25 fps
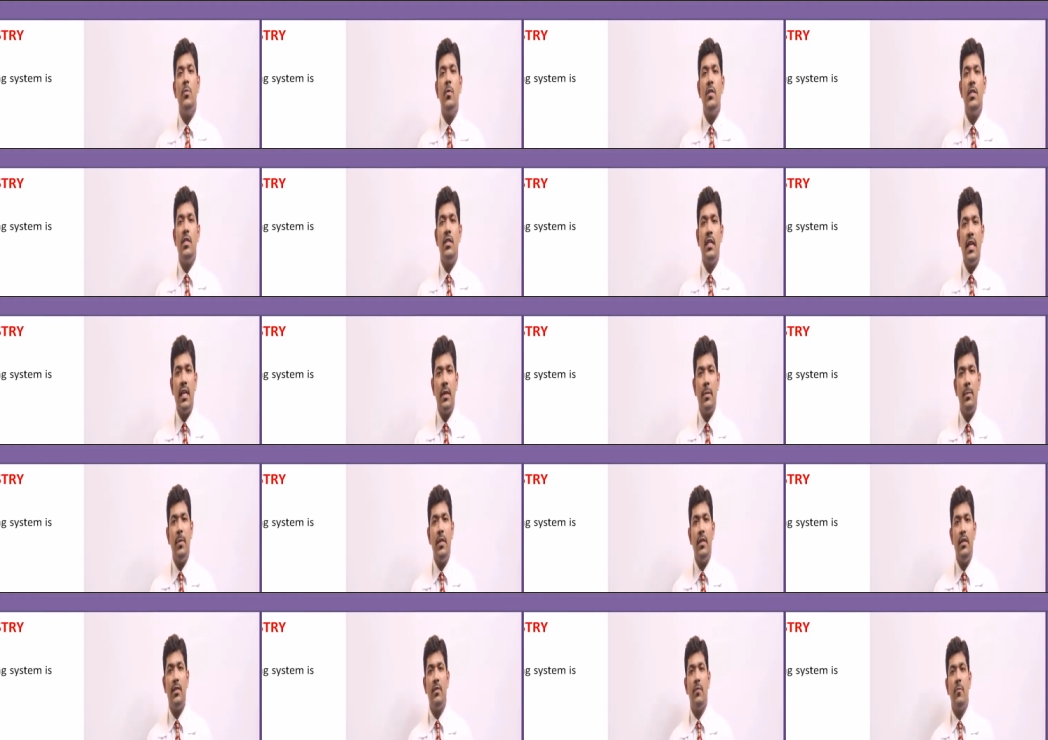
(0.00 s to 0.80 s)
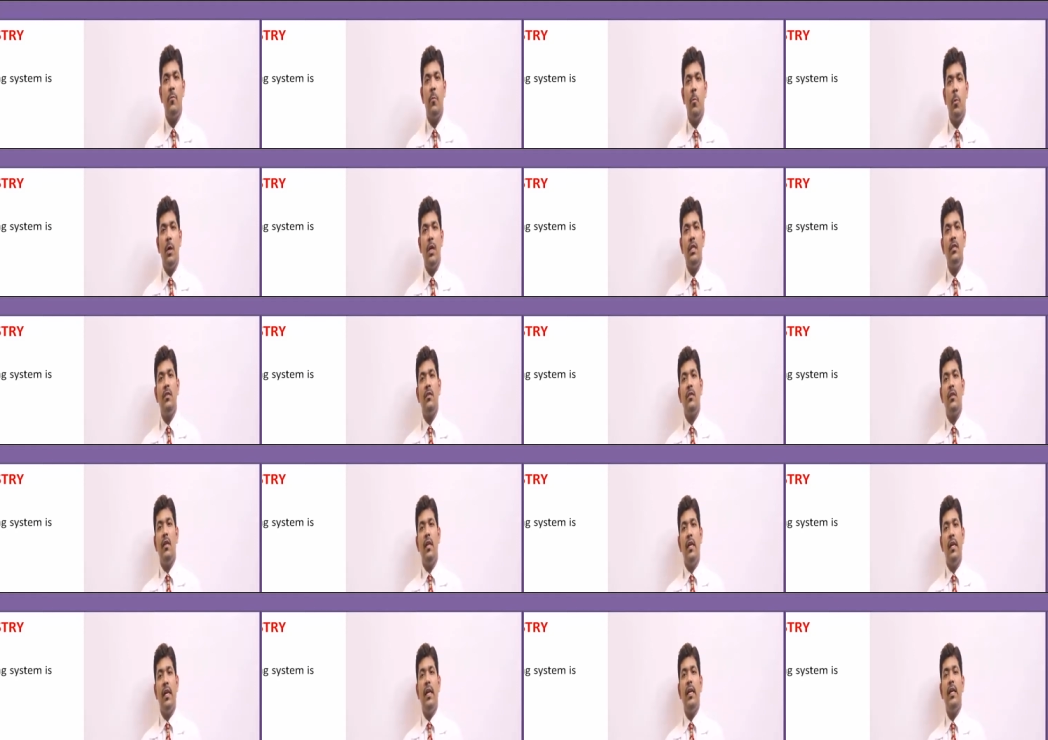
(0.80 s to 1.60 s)
which take place once
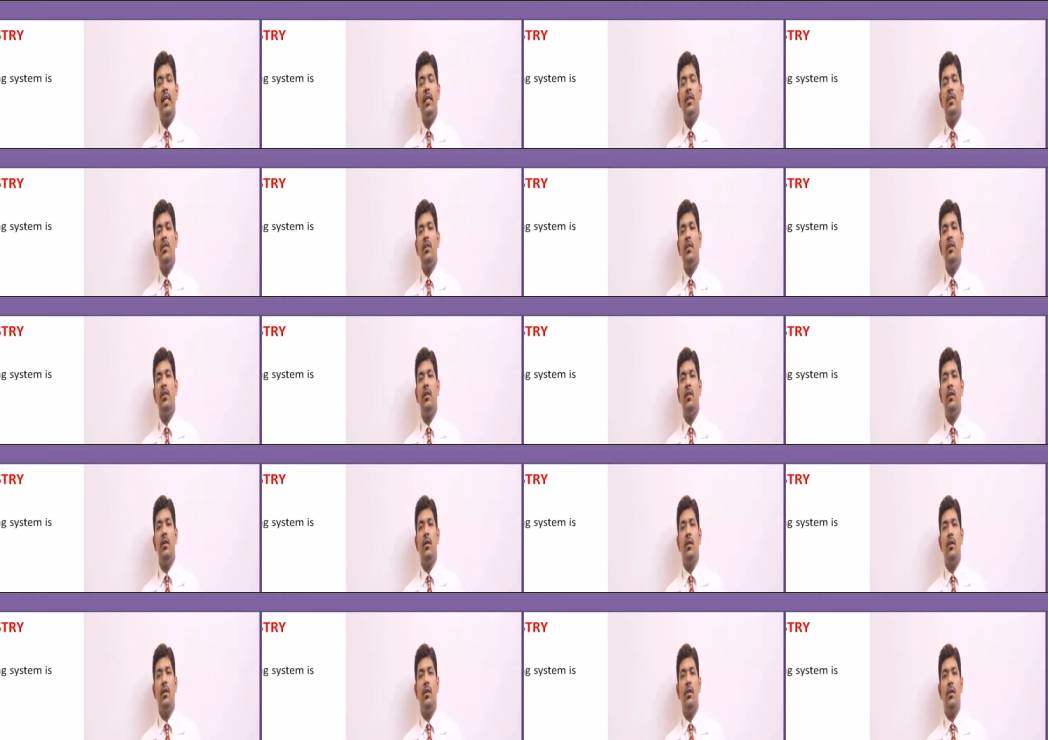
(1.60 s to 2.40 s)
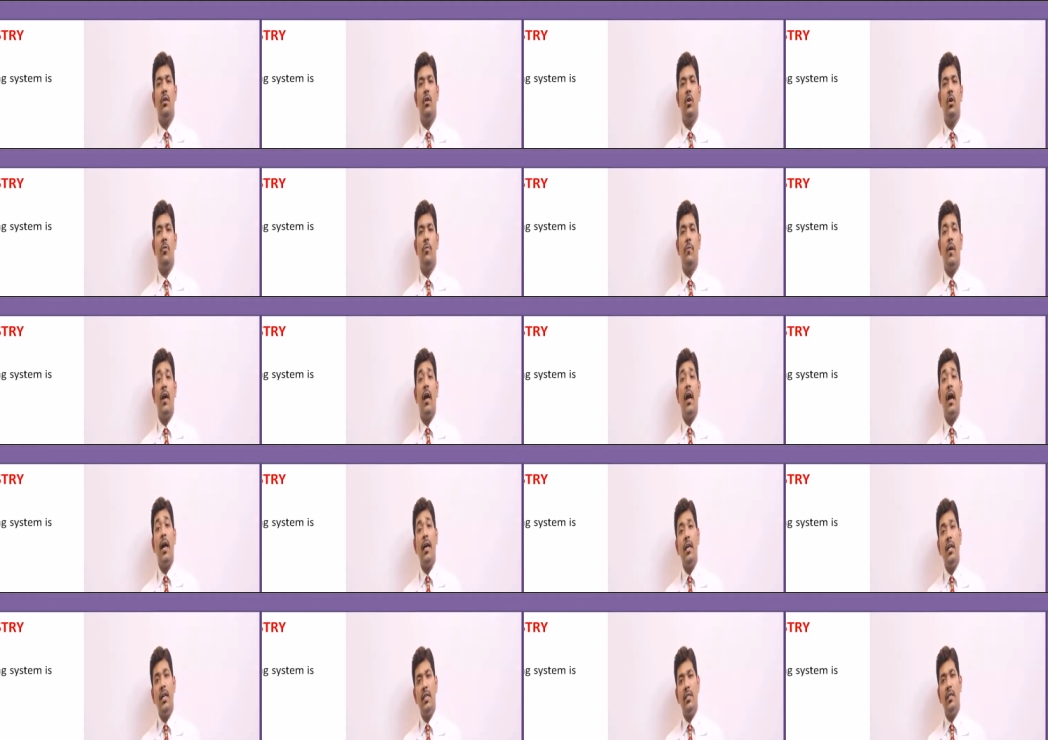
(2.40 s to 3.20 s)
a radiation uh, of
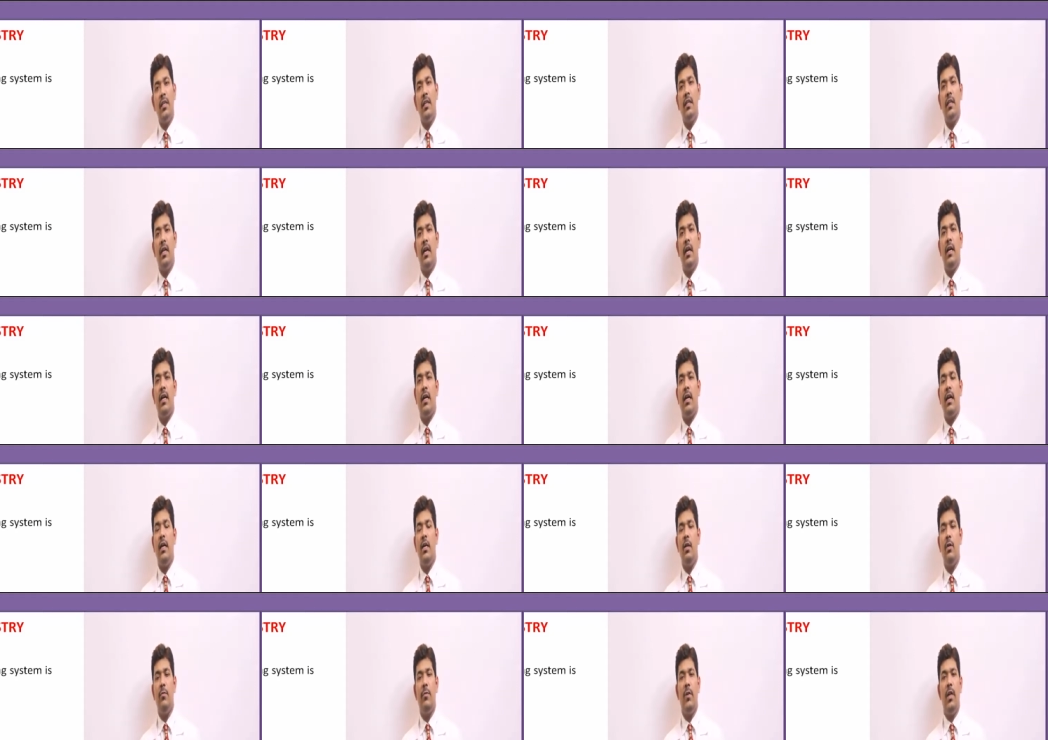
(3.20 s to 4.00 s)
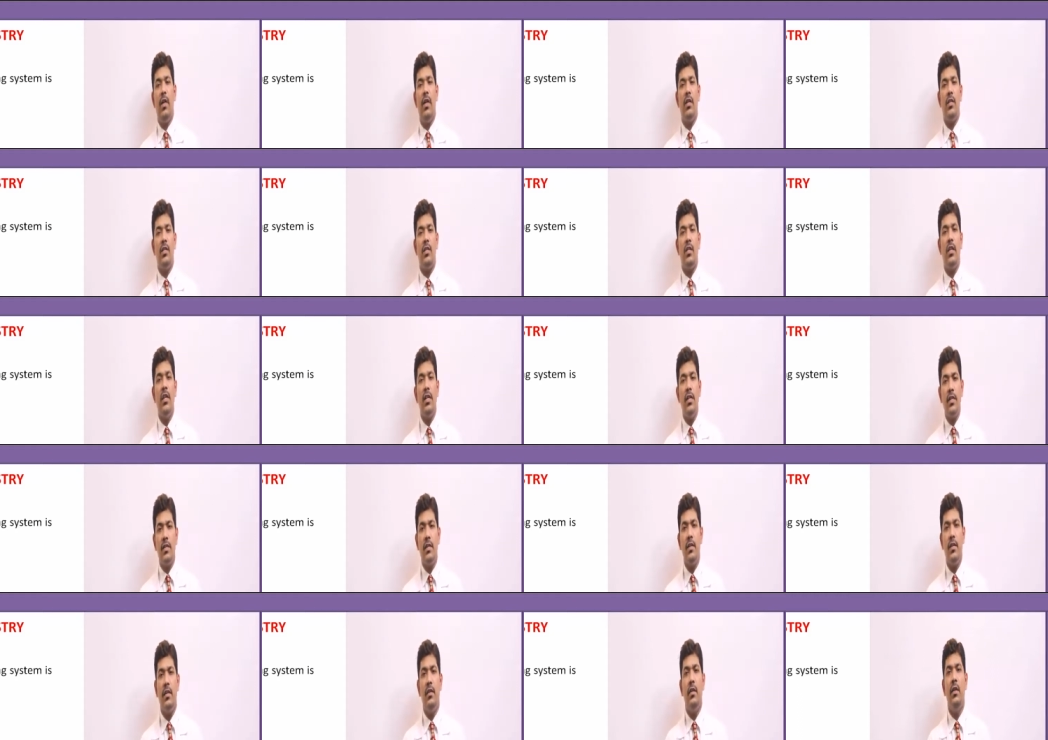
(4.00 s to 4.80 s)
ionizing uh, kind of radiation
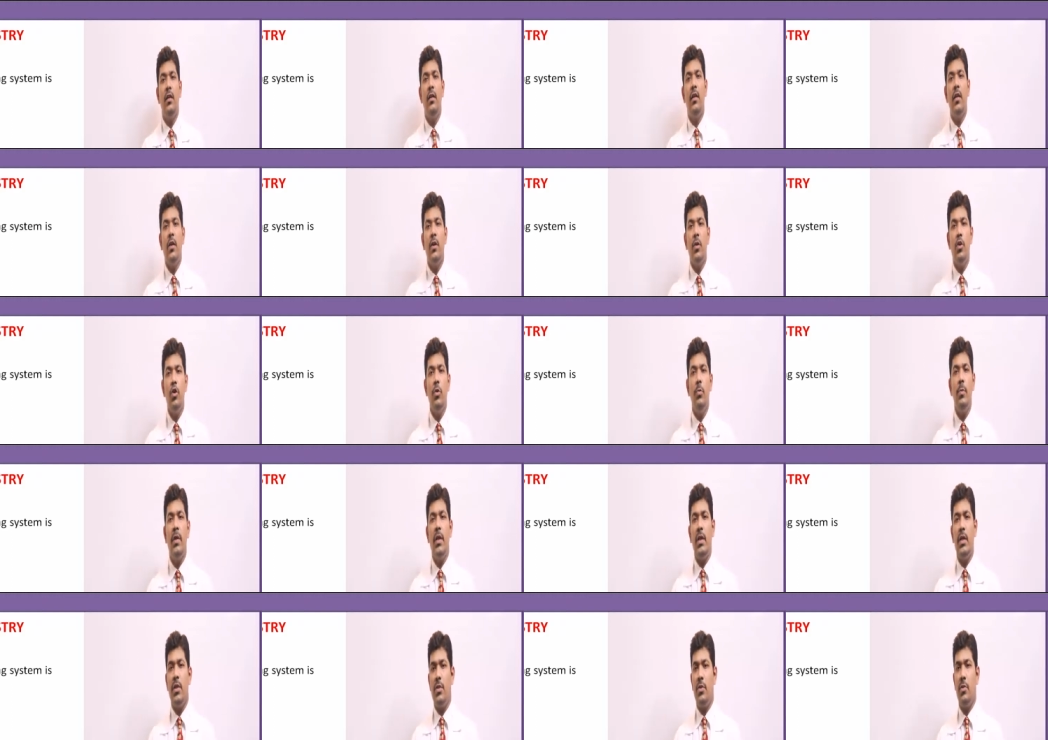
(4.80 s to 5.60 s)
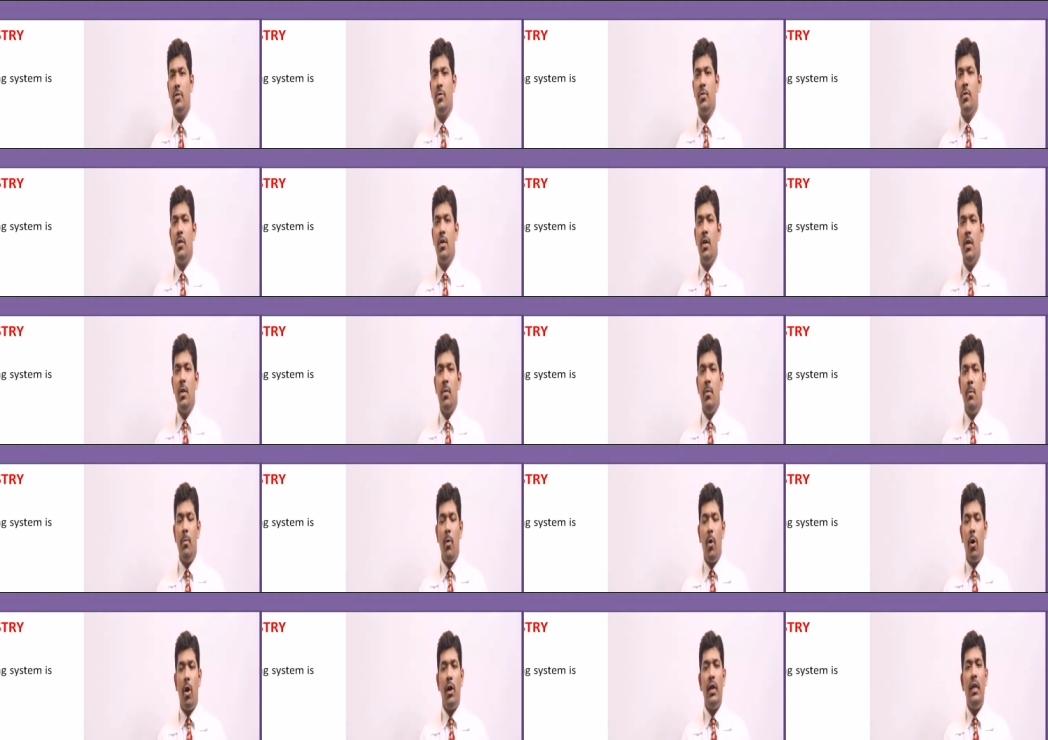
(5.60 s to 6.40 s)
hits a human tissue.
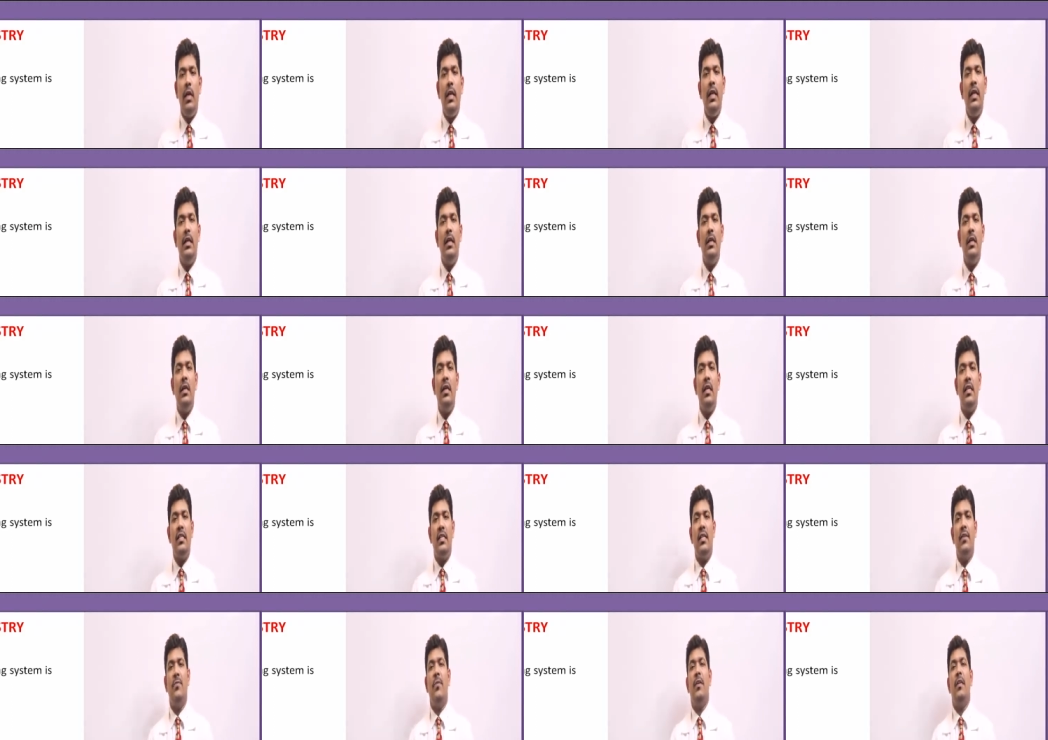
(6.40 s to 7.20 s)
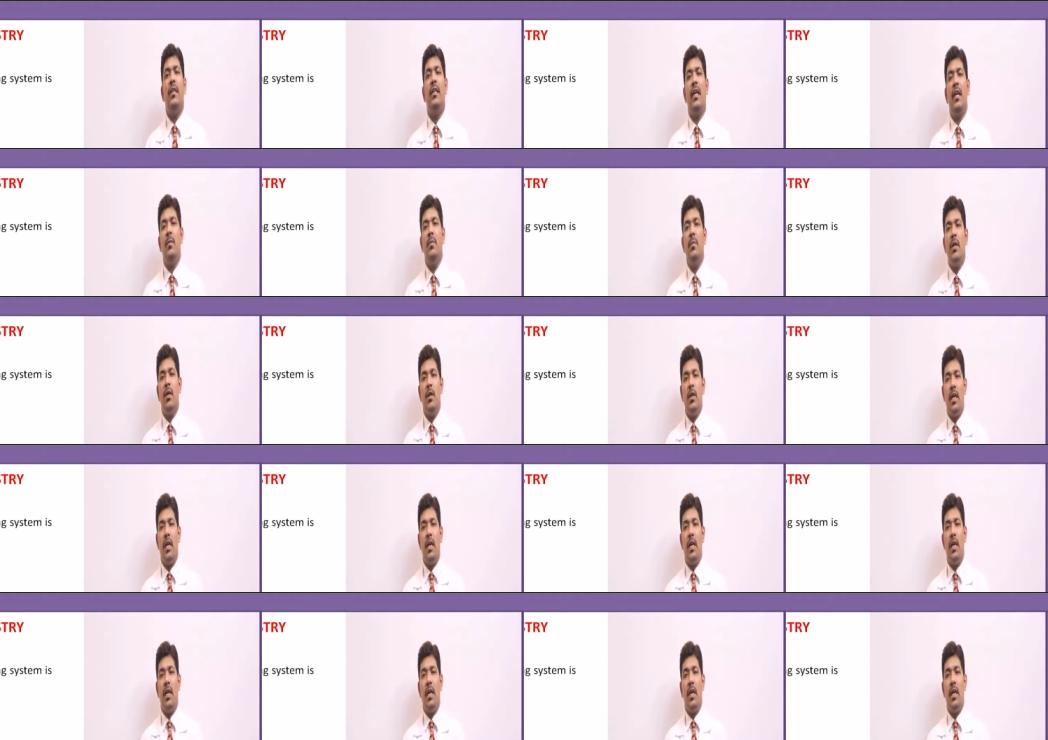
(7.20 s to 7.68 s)
Broadly, its effect can be